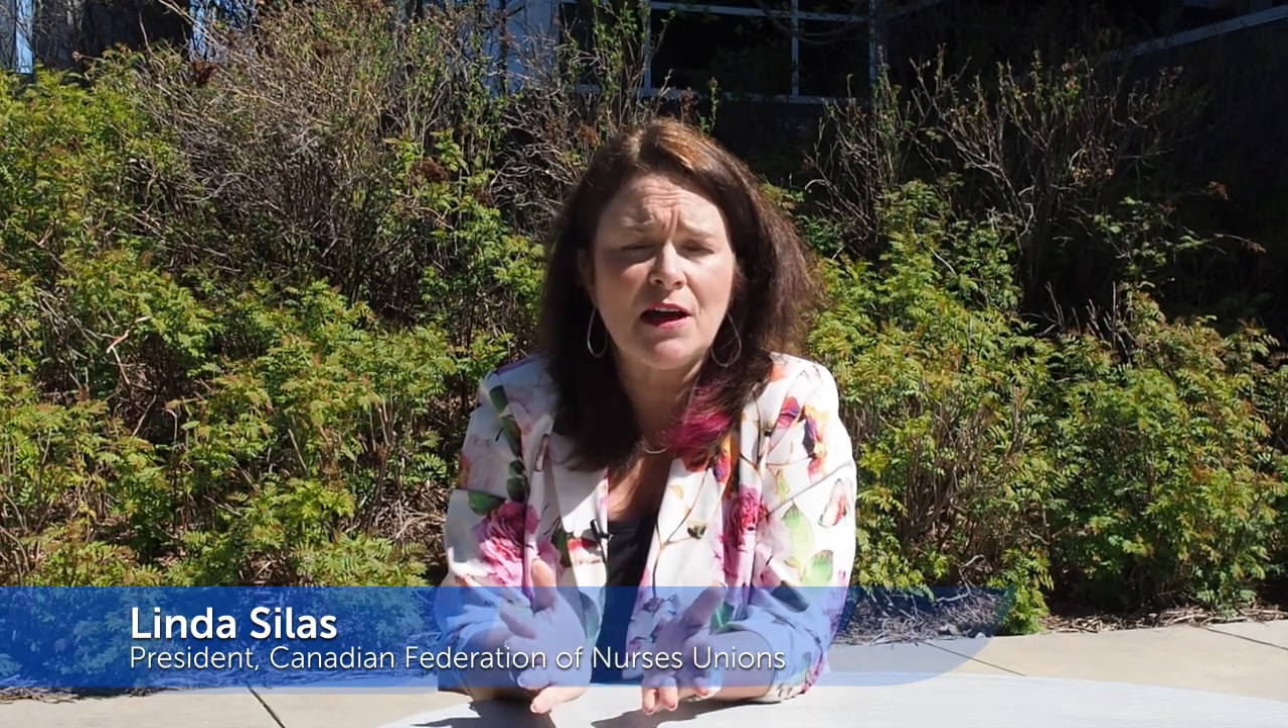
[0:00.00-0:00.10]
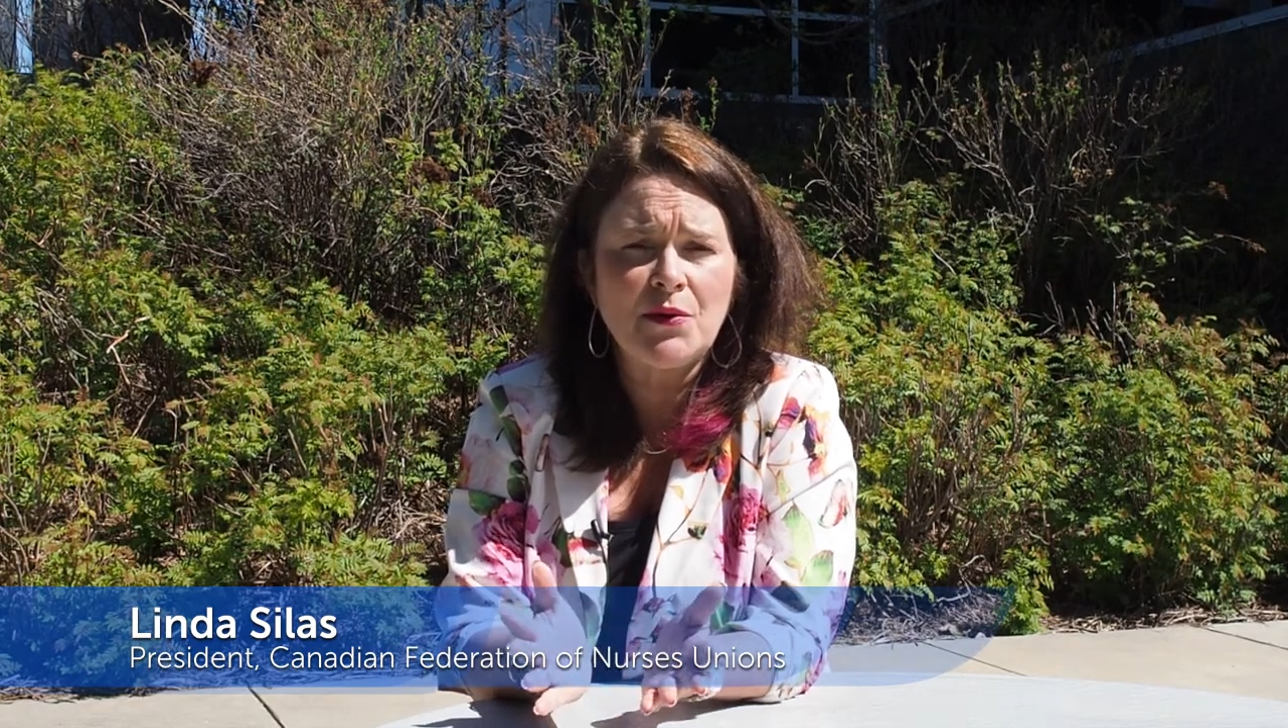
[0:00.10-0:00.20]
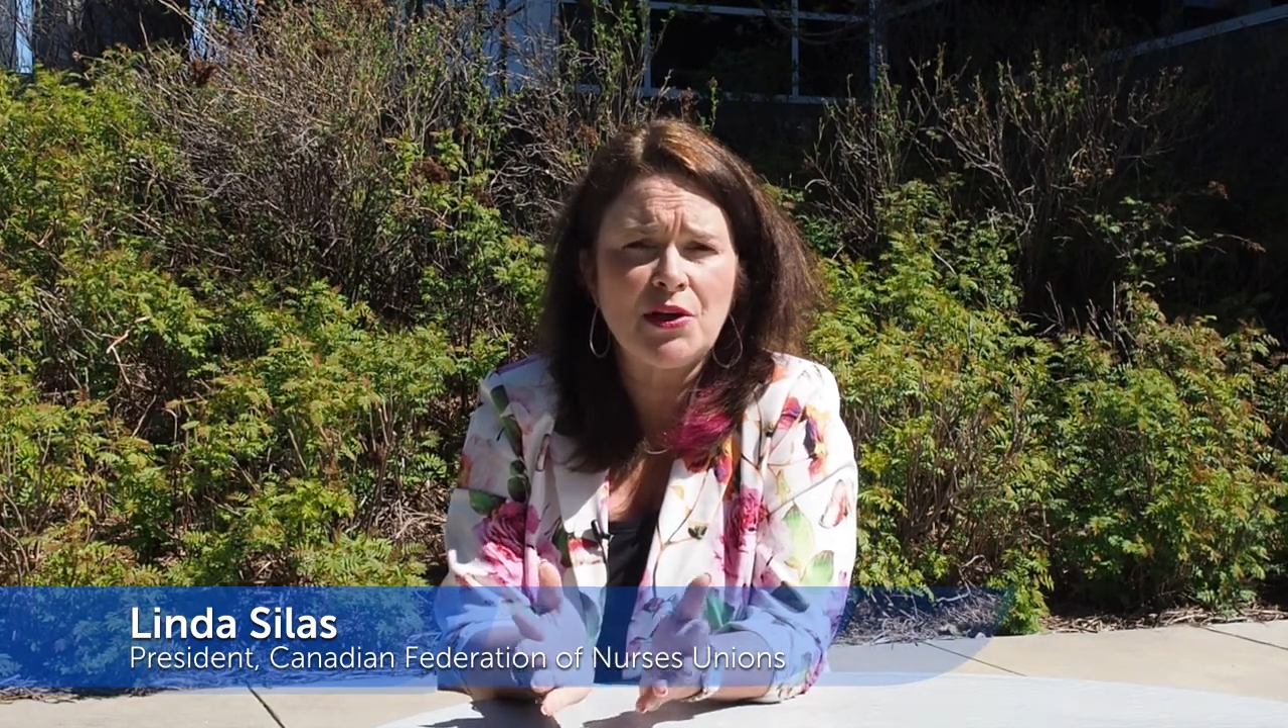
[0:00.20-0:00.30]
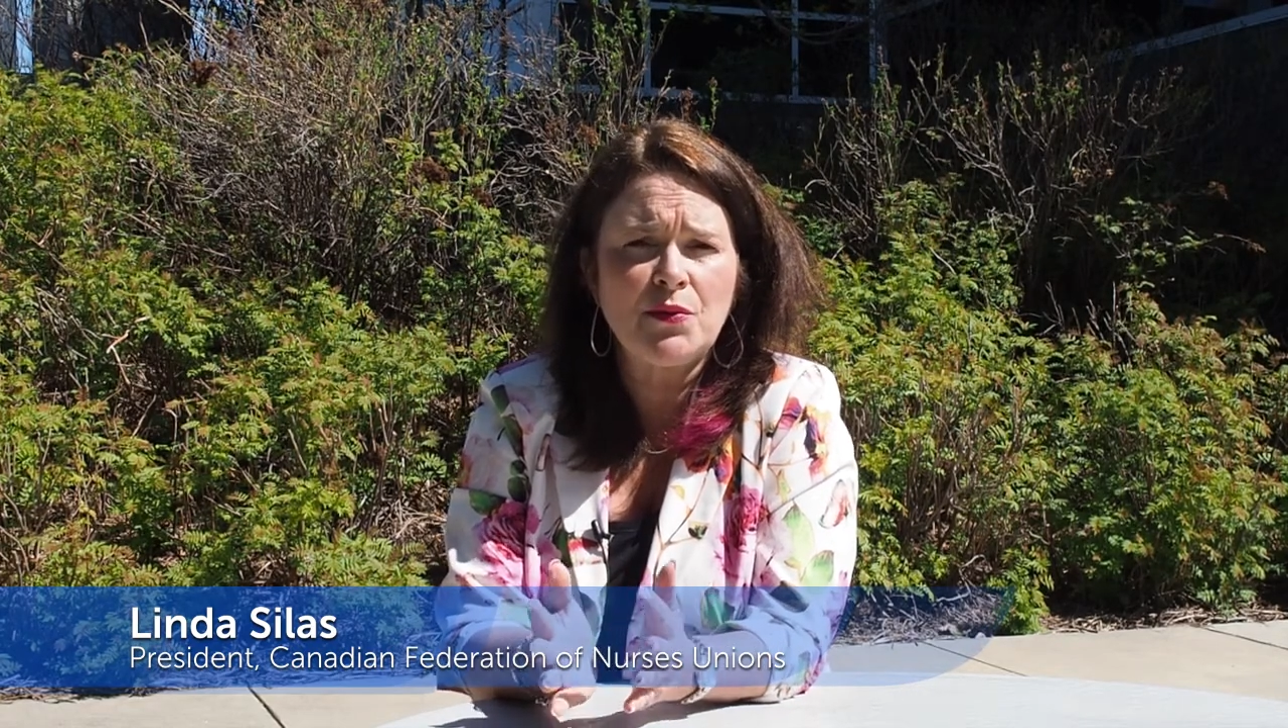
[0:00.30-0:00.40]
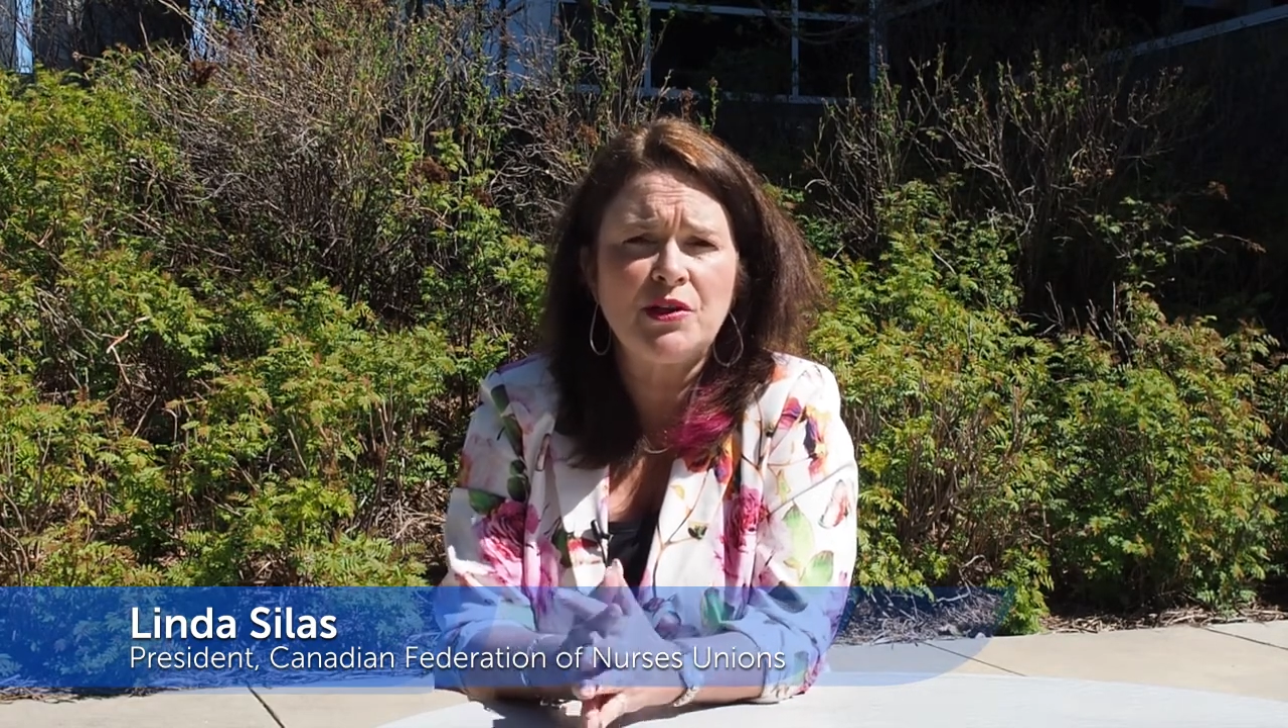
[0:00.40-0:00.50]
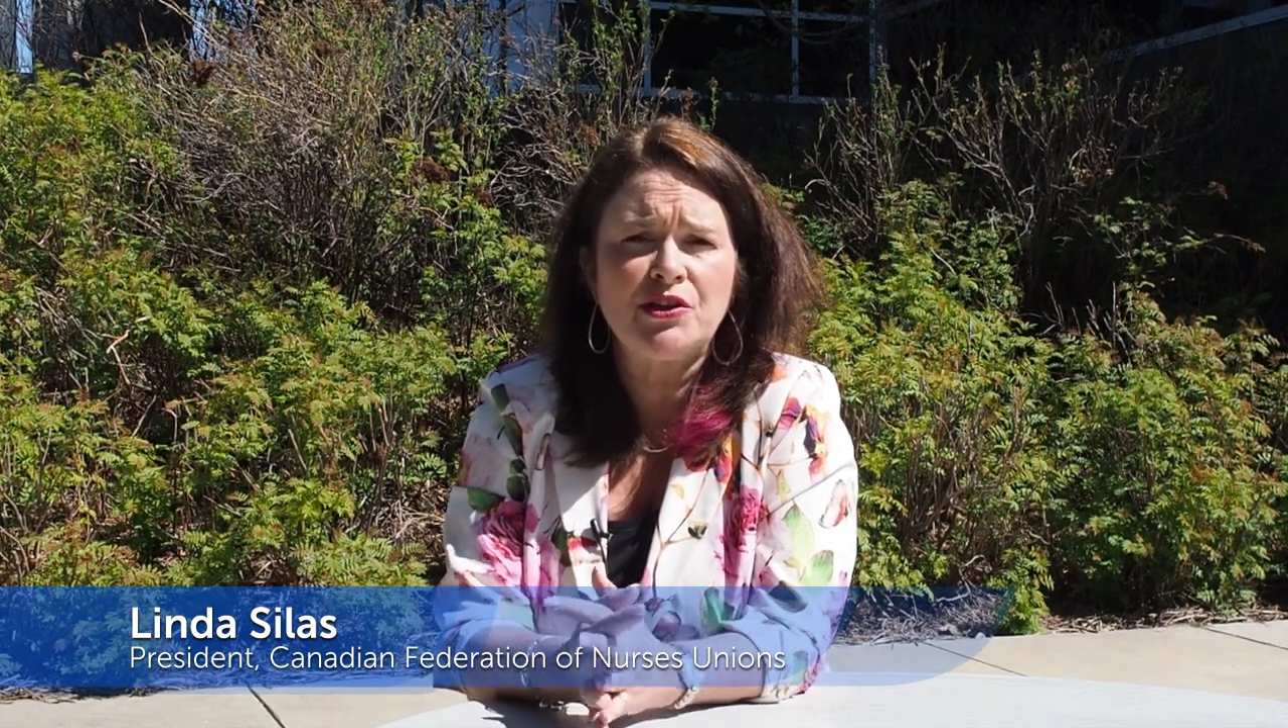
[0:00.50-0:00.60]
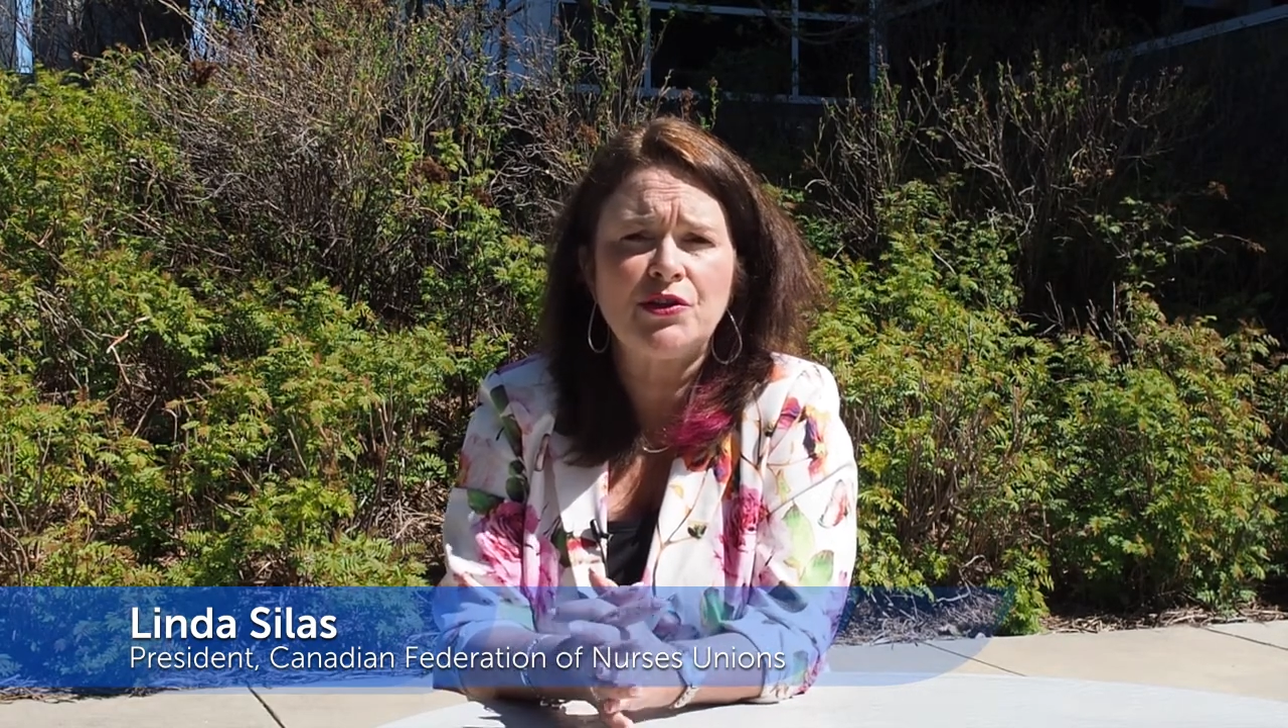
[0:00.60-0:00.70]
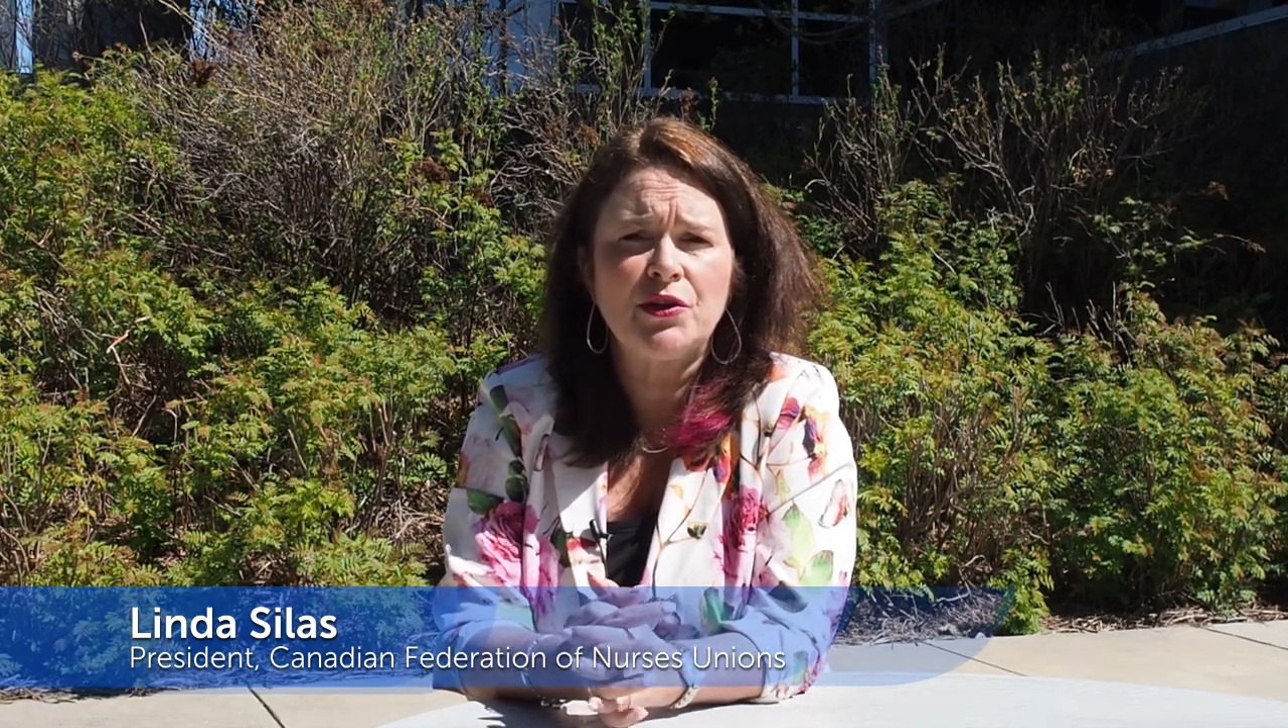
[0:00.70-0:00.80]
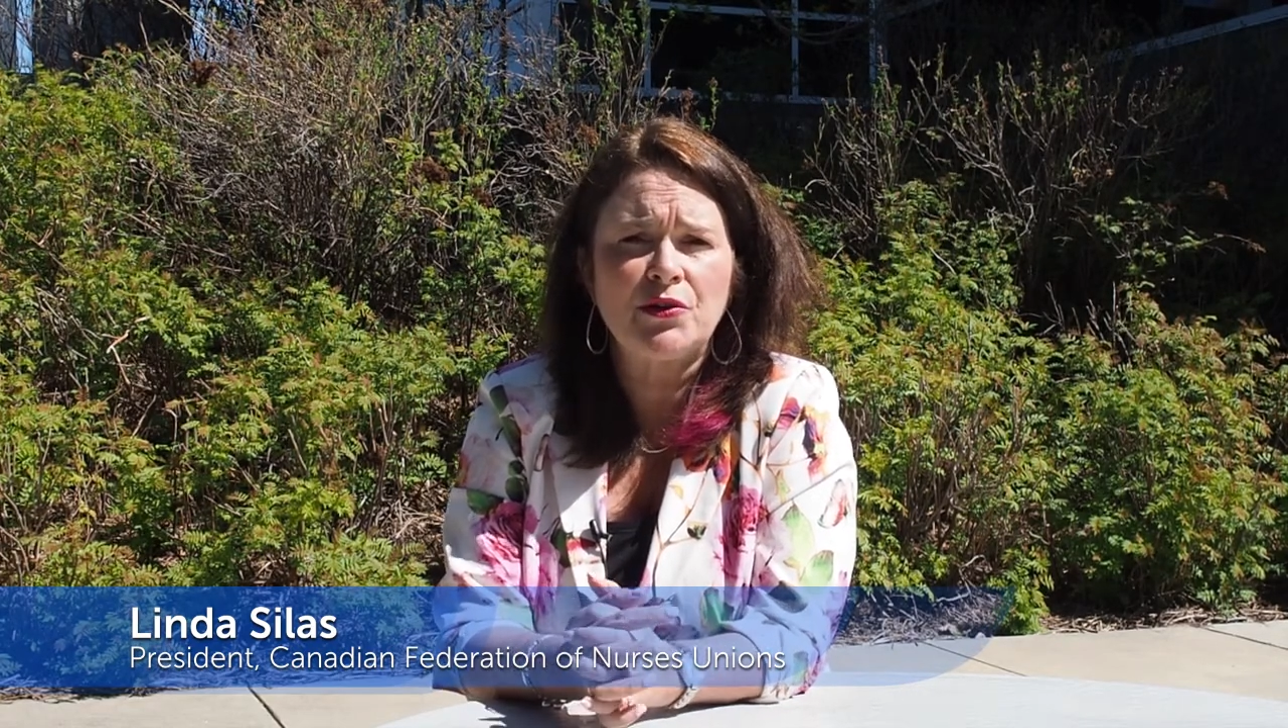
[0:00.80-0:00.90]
I want to wish you